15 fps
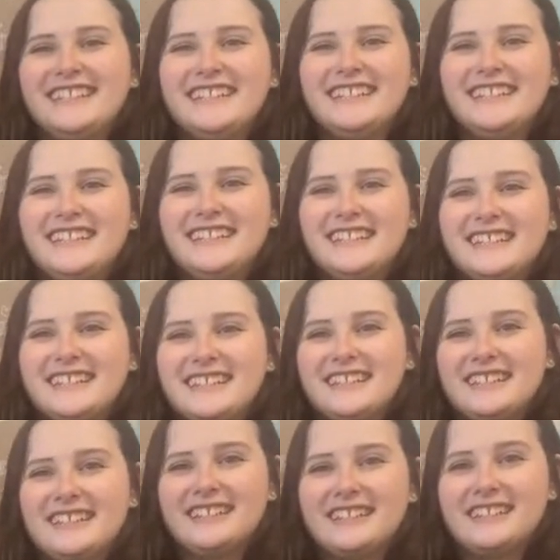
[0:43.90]

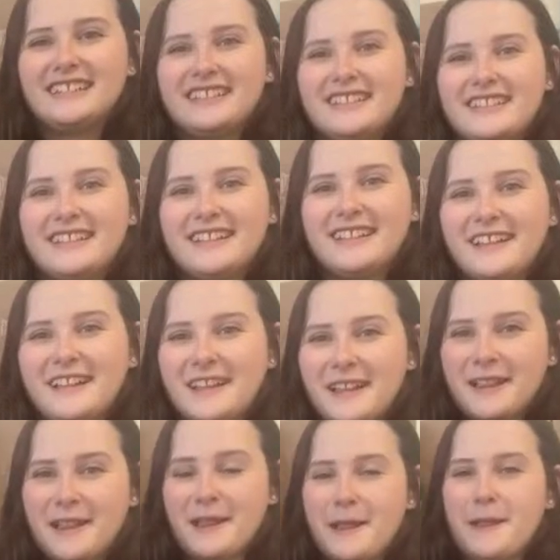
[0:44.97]

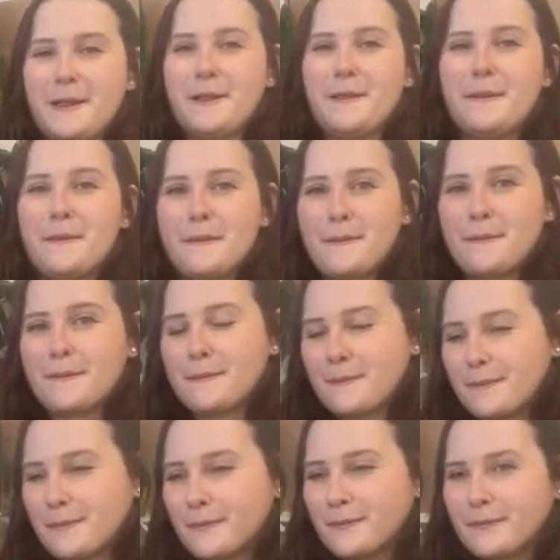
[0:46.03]

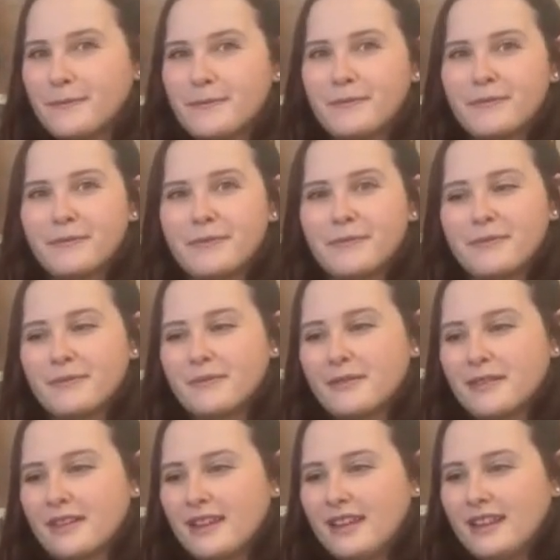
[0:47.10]

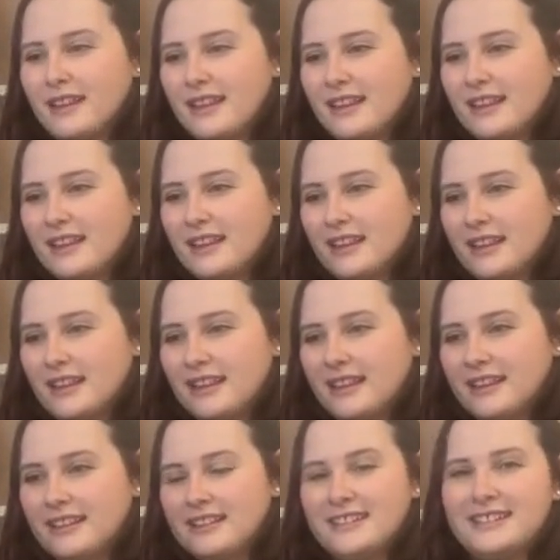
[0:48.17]

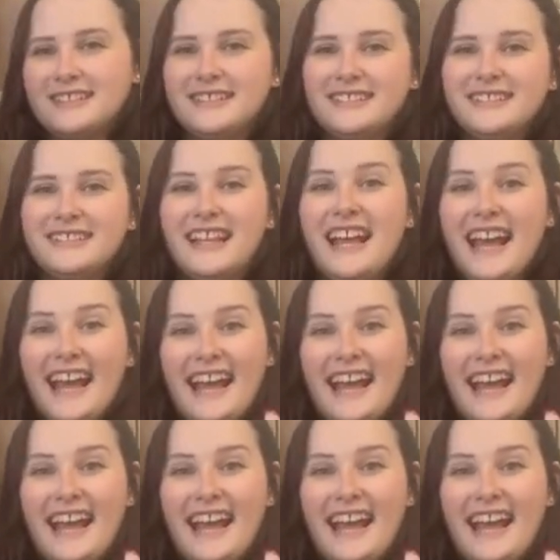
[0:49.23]
[no speech]